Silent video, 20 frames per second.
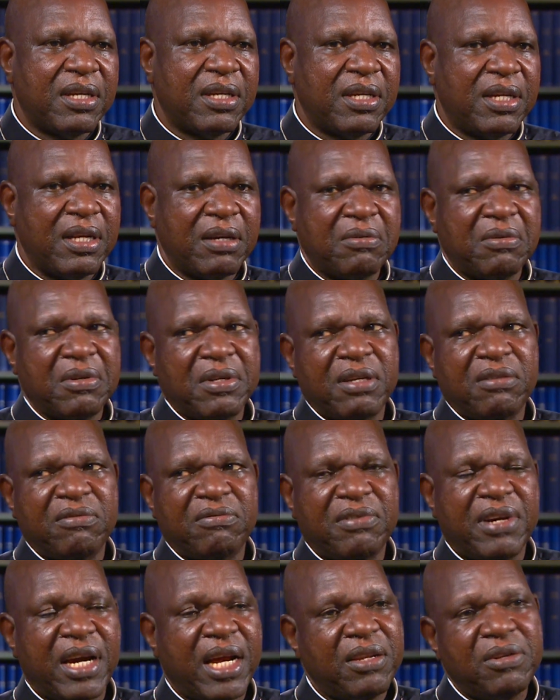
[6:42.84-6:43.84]
They could
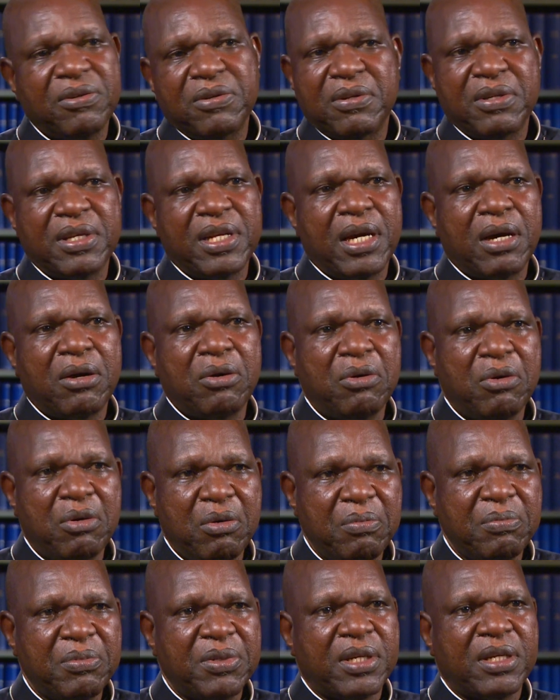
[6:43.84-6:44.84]
invite you to their
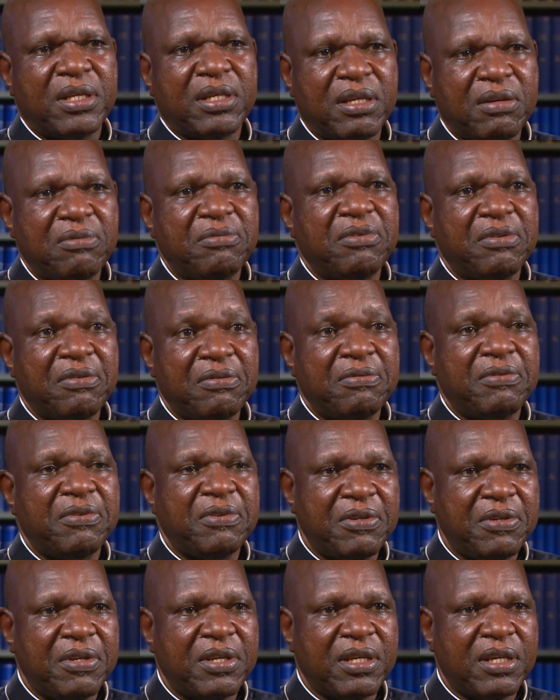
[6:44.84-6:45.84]
homes and give you
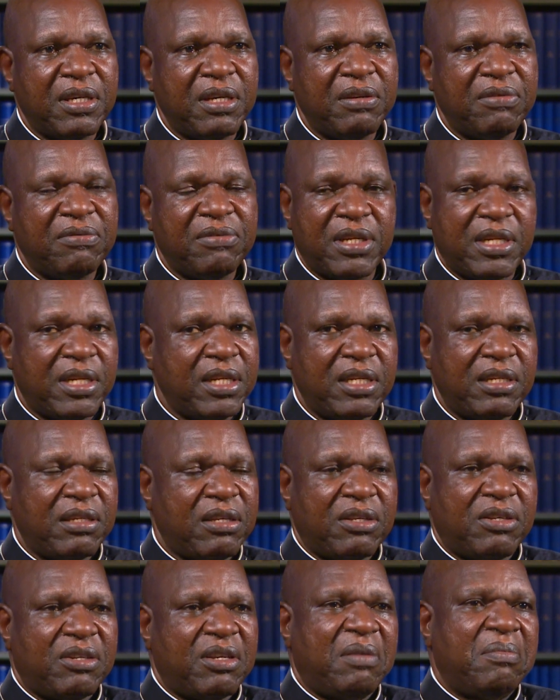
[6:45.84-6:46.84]
food to eat. And this
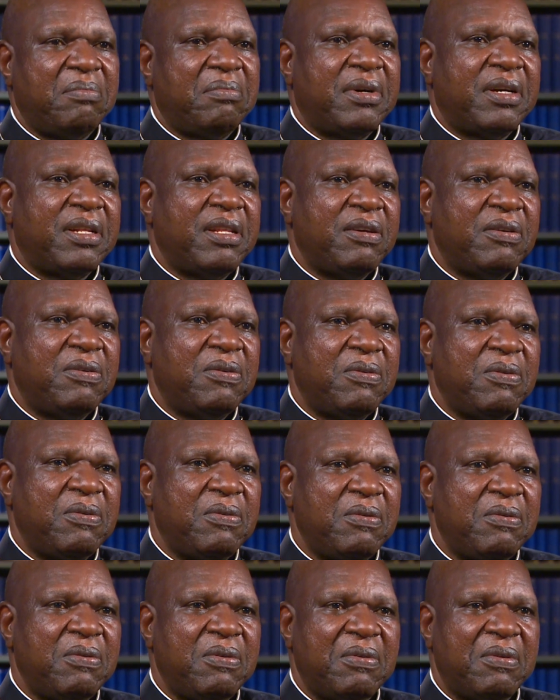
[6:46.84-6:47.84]
is somebody
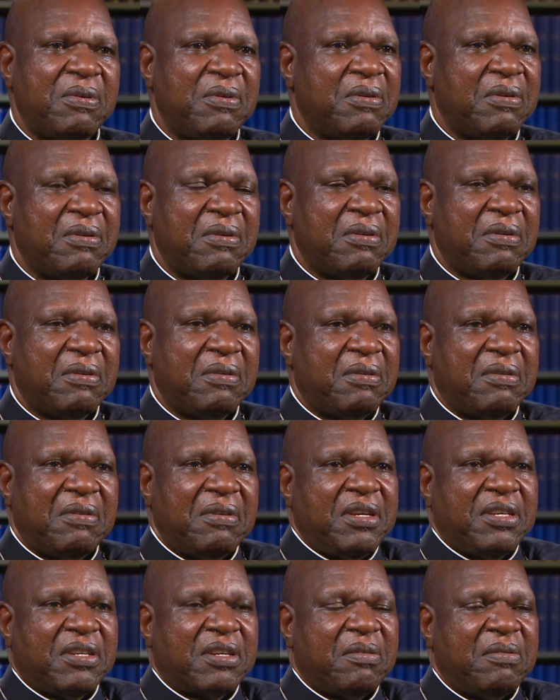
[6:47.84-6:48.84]
who
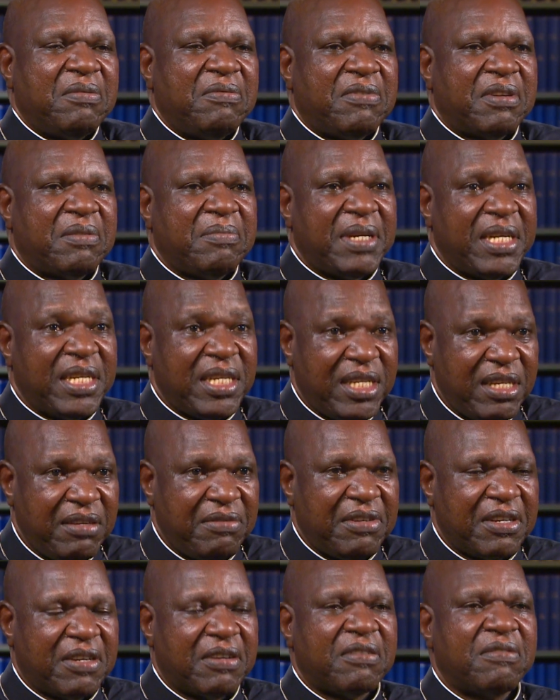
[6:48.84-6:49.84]
is coming from a
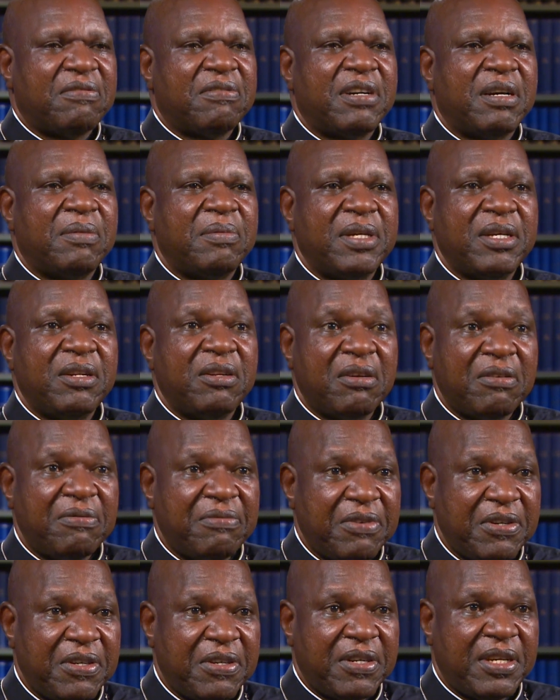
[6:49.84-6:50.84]
difficult family, no
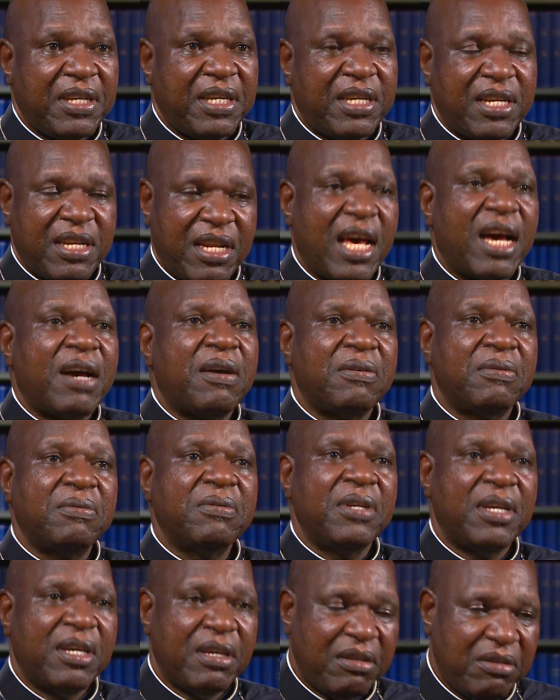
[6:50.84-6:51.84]
food to eat. Now
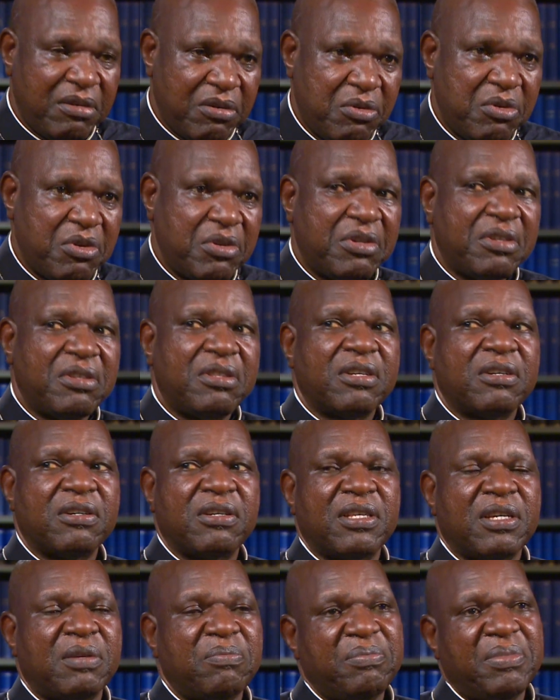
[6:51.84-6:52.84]
you go to
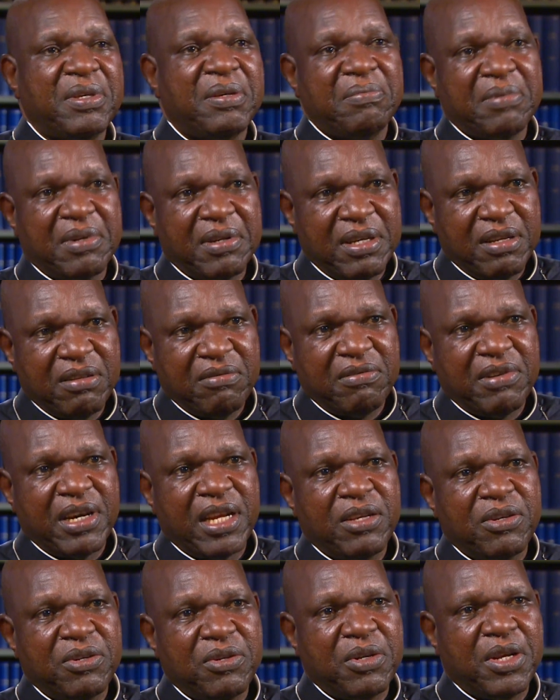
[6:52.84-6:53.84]
church and people
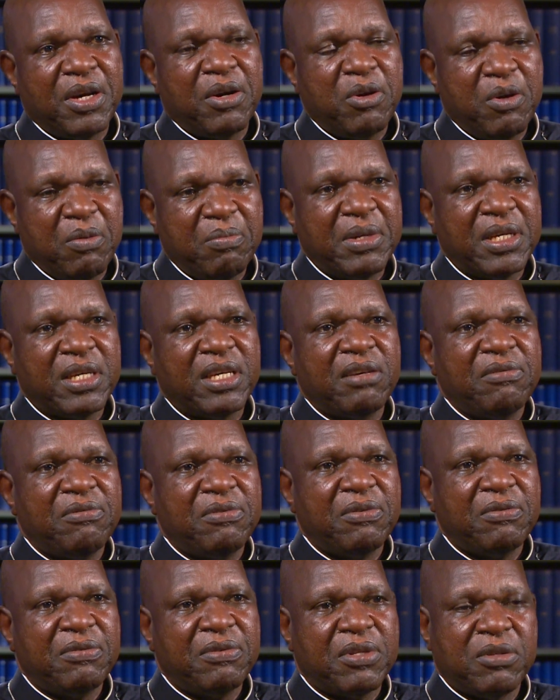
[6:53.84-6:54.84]
invite you to their home and give
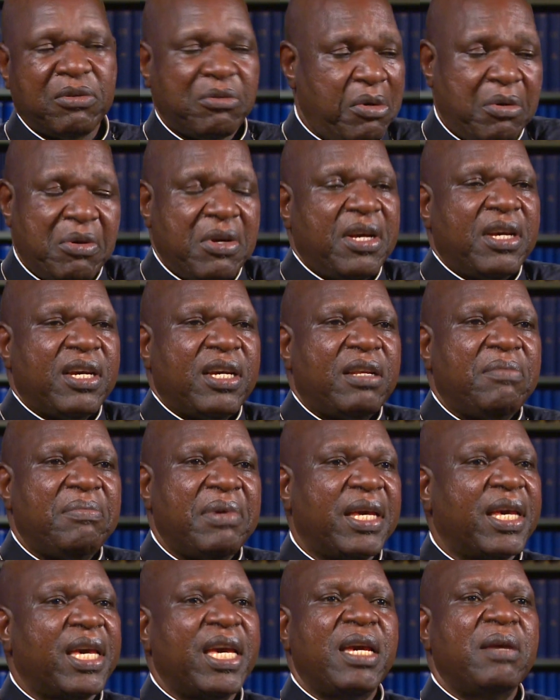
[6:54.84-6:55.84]
you food. So it
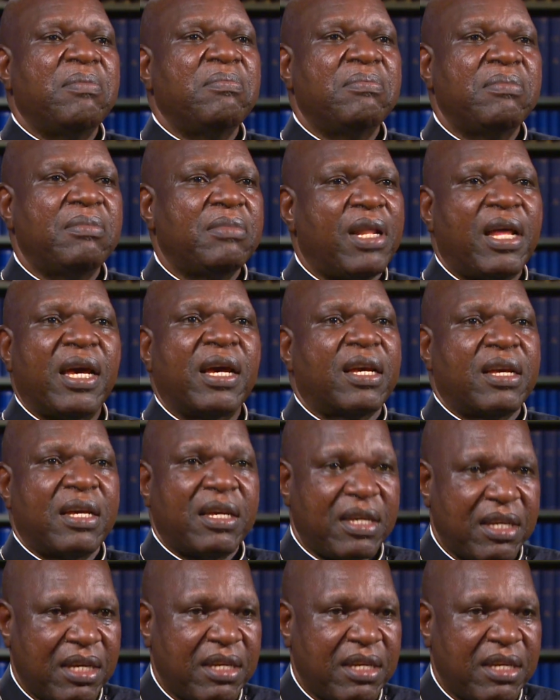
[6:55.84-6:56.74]
became like